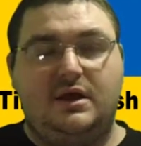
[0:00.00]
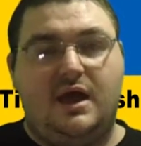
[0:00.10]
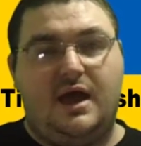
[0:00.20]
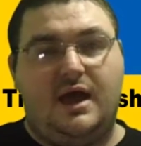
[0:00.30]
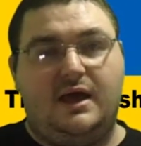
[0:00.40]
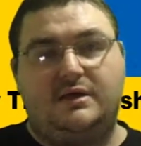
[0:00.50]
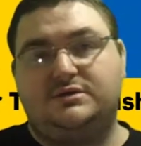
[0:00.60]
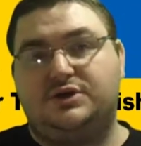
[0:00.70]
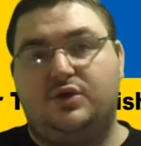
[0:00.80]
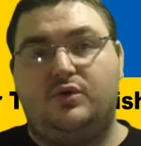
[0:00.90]

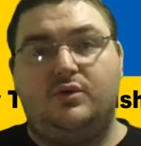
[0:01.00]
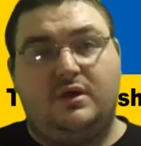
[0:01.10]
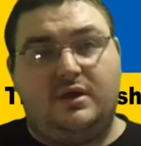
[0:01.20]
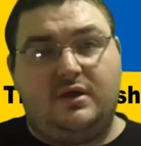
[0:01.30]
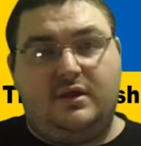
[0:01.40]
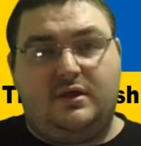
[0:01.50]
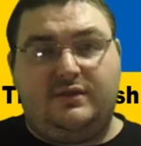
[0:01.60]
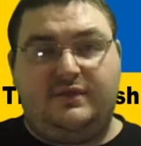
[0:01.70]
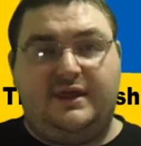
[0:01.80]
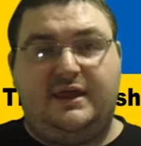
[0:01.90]
So
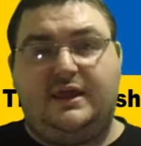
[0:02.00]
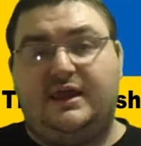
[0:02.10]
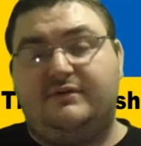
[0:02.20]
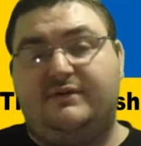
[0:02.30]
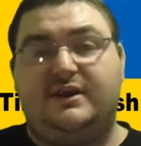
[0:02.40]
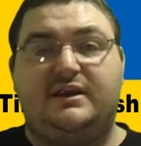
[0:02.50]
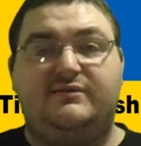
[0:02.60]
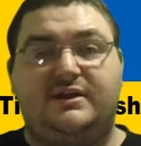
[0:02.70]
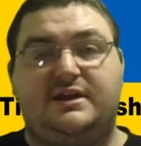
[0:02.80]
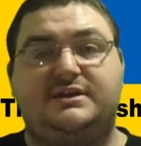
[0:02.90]
the infinitive
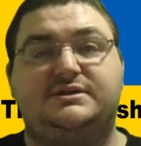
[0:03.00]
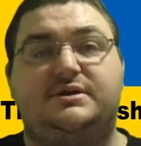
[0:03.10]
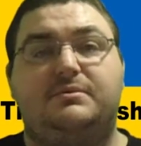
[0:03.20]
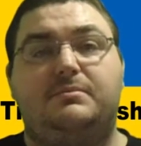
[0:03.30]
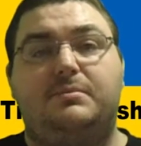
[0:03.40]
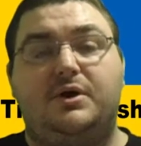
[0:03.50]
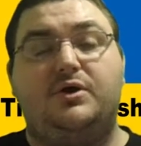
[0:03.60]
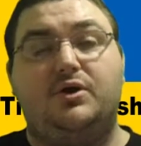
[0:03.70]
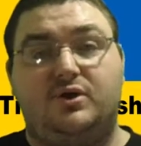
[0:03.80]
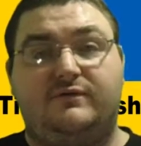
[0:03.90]
is
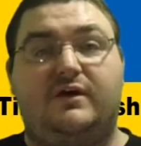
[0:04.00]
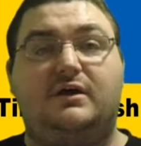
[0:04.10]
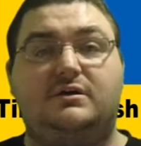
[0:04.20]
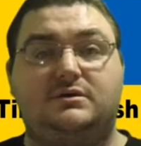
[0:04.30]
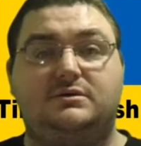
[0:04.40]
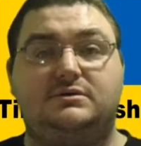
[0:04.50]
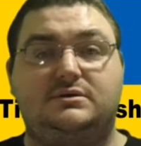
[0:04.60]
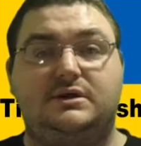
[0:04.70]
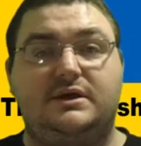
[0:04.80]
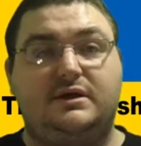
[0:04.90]
behöva,
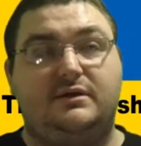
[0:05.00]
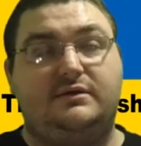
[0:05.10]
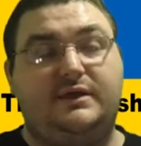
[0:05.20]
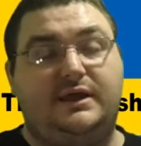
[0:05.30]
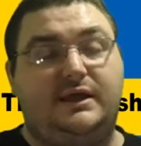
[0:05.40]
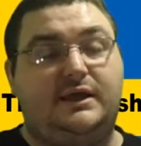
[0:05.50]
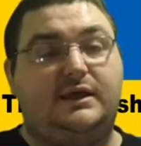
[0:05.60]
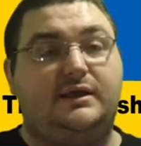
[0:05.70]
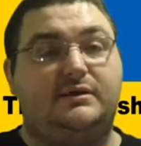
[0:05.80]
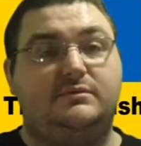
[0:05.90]

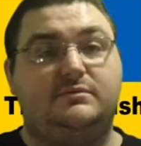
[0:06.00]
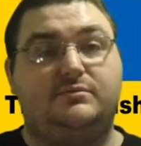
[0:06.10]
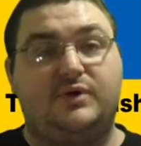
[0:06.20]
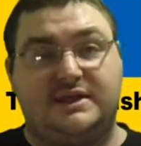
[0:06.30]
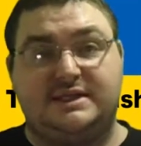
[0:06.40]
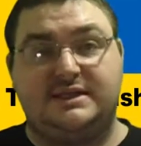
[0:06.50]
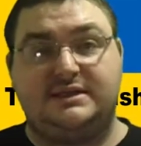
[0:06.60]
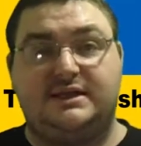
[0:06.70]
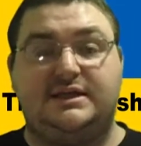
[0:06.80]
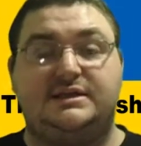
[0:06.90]
the present
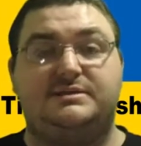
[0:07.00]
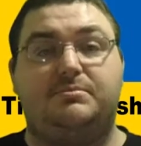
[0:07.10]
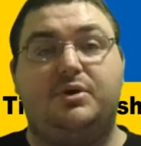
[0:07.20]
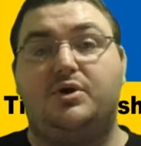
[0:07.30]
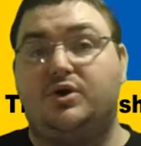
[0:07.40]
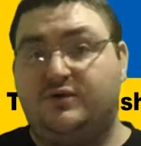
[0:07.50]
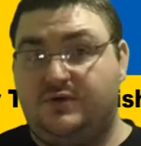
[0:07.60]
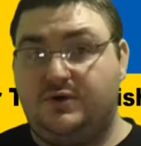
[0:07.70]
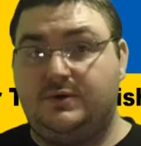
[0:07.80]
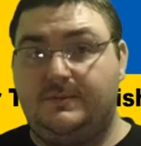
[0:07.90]
is
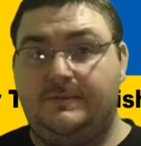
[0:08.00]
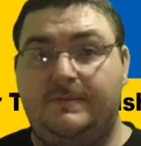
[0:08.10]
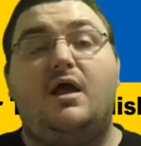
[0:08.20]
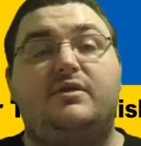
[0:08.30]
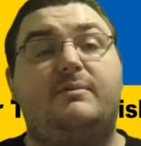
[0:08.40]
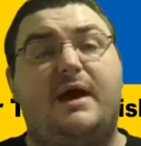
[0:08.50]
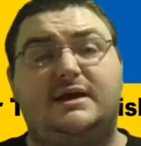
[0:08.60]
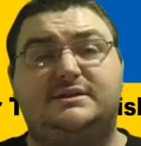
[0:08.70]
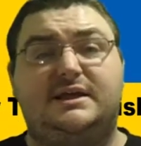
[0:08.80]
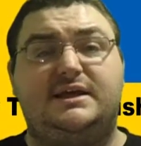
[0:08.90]
behöver, the
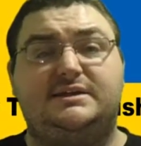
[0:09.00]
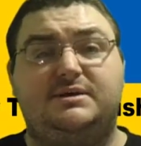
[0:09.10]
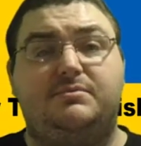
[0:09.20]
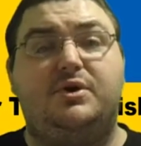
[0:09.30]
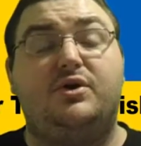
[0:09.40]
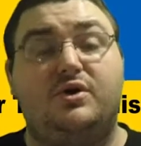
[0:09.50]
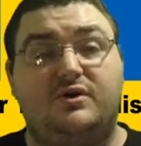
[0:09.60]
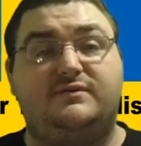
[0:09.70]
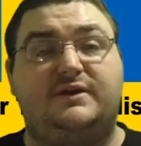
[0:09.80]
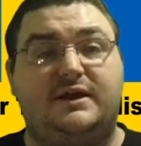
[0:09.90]
past is
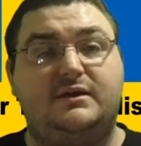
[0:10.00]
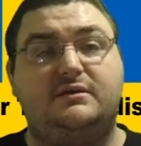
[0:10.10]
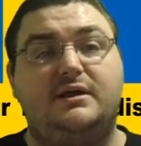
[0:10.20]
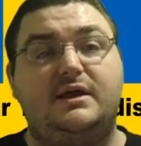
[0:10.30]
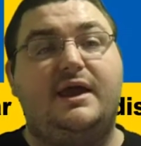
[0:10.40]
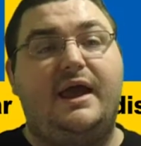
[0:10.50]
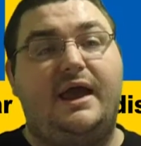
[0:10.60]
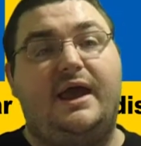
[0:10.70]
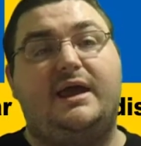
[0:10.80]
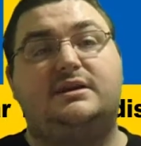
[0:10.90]
behövde,
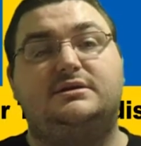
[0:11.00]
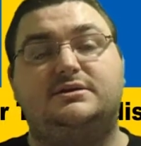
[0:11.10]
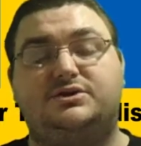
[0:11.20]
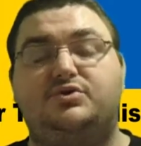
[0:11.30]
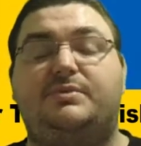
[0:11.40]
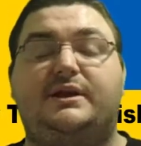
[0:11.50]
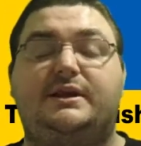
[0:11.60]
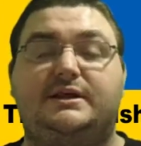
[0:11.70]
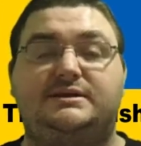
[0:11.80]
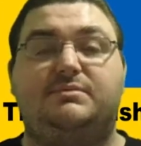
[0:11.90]
and the supine
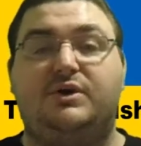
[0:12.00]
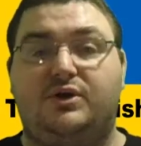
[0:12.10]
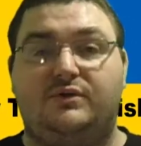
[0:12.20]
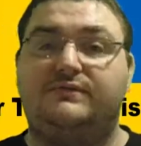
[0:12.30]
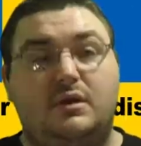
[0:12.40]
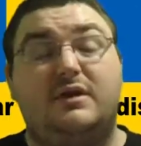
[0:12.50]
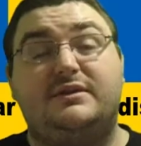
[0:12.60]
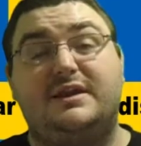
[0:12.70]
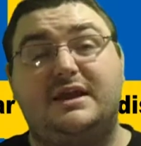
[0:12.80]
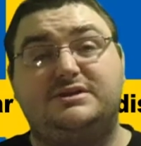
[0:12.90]
is behövt.
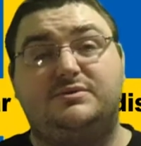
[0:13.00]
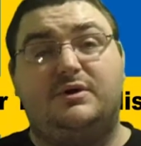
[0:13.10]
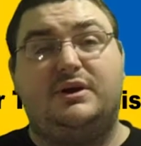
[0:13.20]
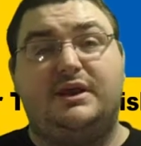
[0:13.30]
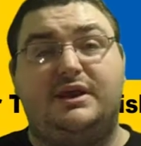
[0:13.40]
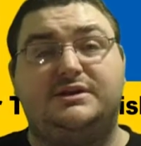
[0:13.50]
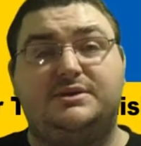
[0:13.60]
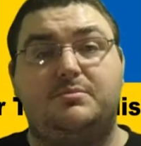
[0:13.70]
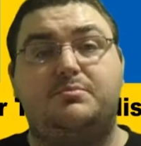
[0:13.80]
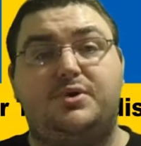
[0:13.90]
The next one is
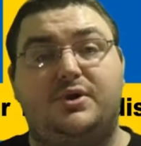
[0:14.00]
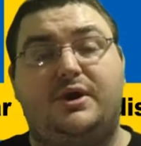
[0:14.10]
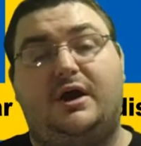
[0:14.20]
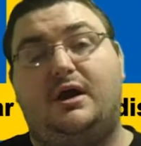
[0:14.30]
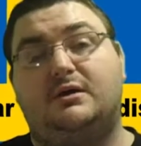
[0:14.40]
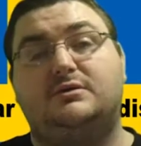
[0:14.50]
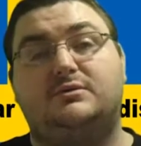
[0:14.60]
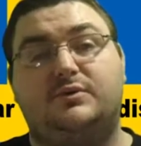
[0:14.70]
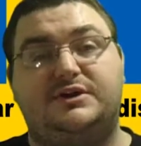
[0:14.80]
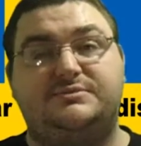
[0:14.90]
böra,
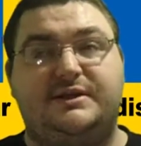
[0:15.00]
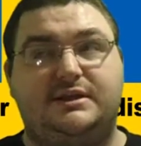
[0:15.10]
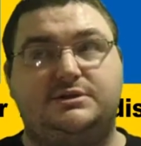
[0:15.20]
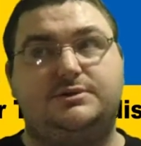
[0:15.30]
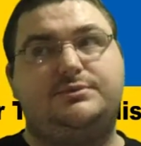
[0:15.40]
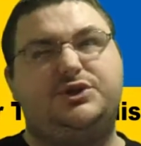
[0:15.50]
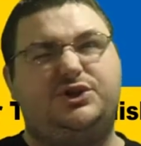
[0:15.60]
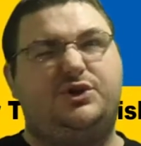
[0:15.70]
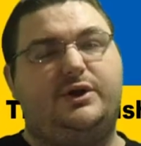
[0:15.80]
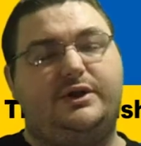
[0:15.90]
which means
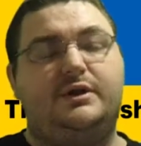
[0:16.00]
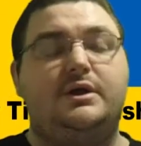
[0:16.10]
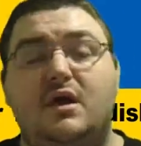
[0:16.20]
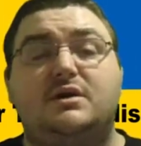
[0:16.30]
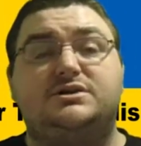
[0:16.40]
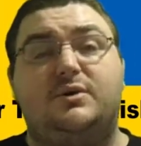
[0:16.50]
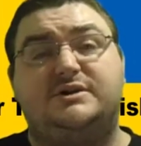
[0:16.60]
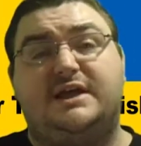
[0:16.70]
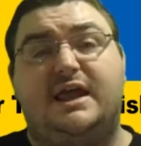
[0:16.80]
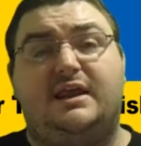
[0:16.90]
should. So
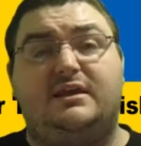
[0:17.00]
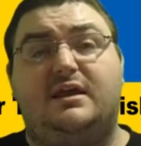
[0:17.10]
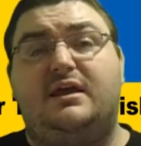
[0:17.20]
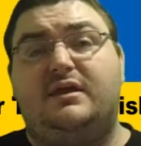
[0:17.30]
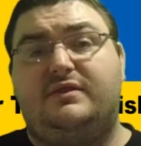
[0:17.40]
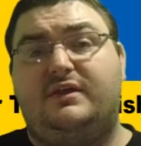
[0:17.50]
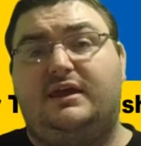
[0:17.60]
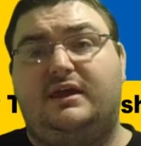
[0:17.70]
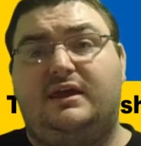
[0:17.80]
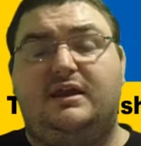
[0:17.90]
once again,
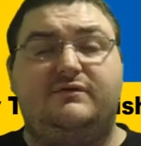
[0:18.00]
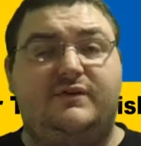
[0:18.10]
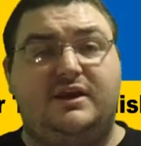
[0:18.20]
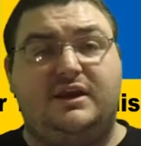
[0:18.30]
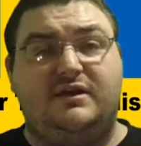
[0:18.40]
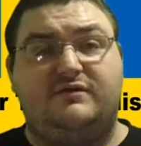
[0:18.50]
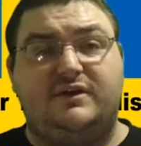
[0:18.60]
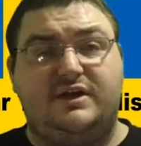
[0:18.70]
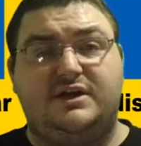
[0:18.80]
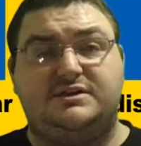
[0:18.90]
the infinitive
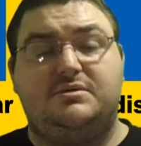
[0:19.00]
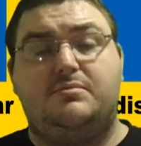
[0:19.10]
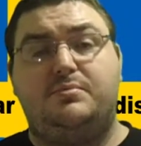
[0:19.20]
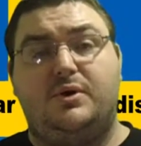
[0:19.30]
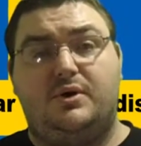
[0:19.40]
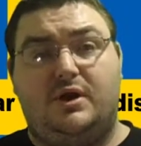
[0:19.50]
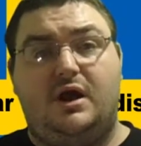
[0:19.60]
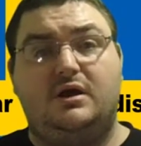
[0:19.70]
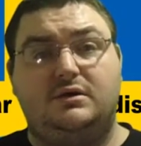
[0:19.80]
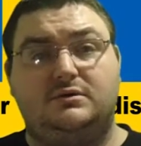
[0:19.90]
is
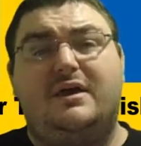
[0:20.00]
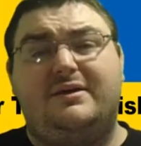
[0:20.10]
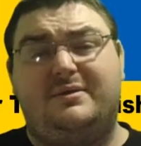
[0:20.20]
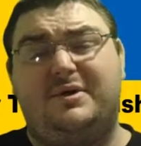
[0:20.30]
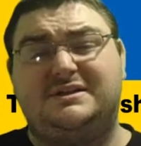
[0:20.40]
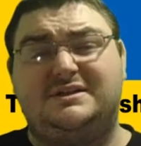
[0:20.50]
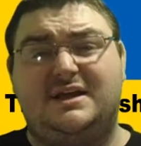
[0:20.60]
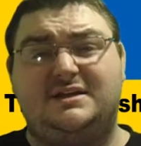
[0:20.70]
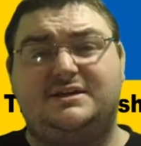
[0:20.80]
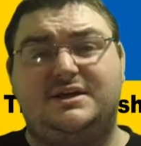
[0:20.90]
böra, the present
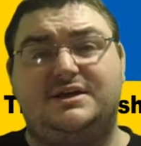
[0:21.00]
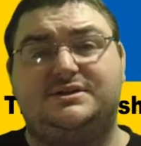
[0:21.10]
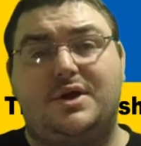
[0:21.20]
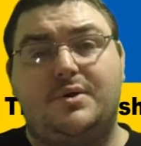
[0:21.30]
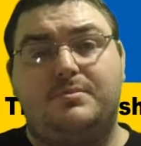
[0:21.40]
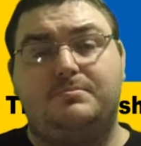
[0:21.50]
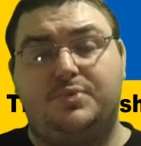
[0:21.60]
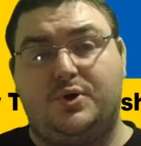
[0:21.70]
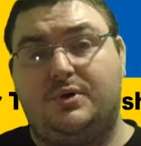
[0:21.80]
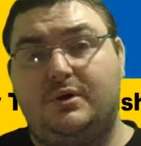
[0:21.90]
tense is
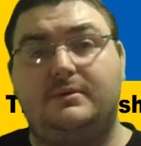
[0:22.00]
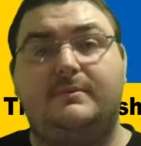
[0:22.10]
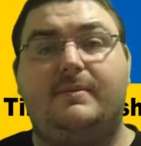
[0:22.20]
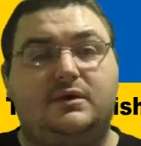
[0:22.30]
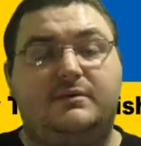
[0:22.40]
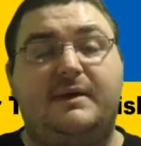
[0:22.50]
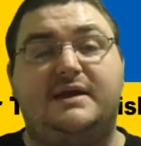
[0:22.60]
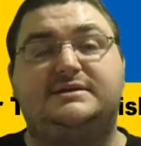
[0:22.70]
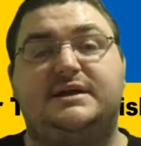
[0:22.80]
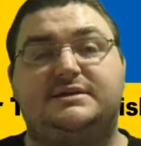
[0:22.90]
bör, the
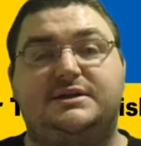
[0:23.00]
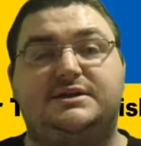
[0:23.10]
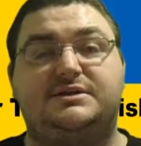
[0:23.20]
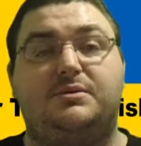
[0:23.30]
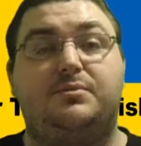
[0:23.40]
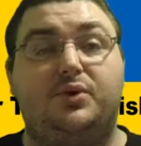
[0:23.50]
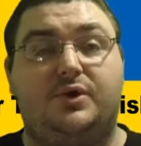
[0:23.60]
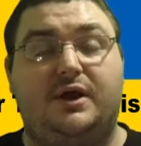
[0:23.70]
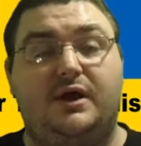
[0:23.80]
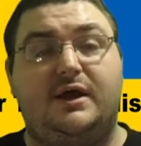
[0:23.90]
past tense is
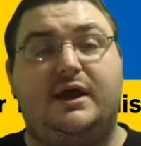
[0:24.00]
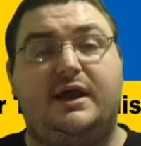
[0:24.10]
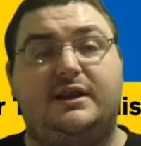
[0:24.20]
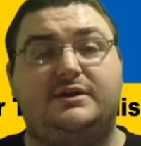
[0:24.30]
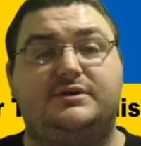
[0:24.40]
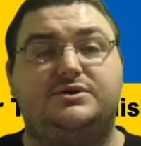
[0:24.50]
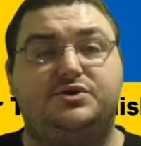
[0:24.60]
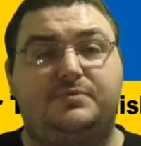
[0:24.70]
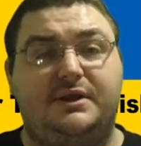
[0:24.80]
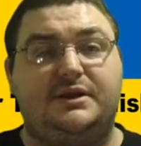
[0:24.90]
böra, and the
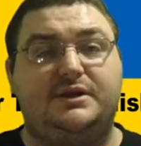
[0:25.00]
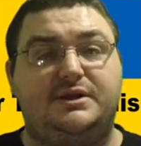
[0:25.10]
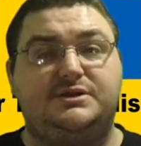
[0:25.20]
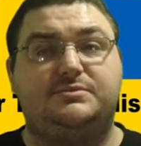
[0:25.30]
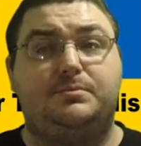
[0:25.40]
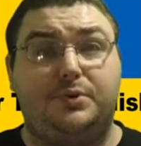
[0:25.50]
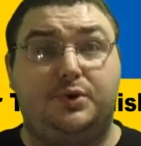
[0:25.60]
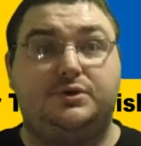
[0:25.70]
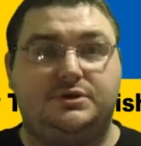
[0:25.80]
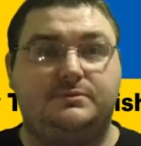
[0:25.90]
supine is bört.